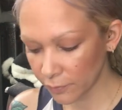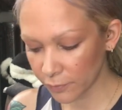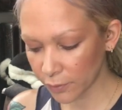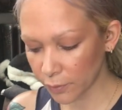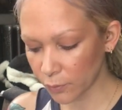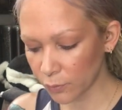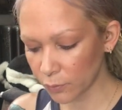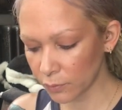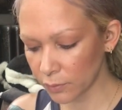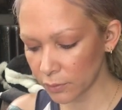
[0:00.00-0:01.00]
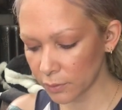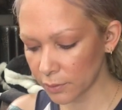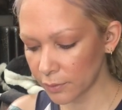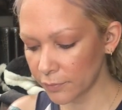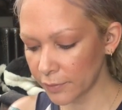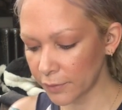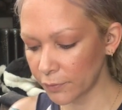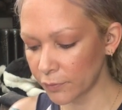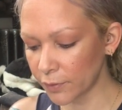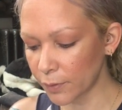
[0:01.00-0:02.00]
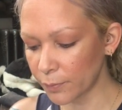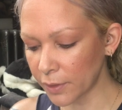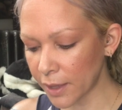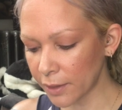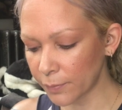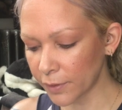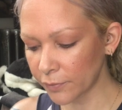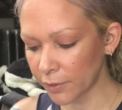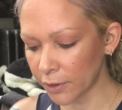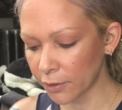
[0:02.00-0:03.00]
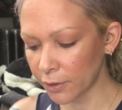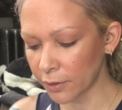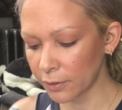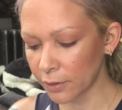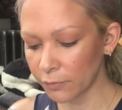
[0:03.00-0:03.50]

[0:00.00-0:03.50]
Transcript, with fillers: So instead of using a black mascara,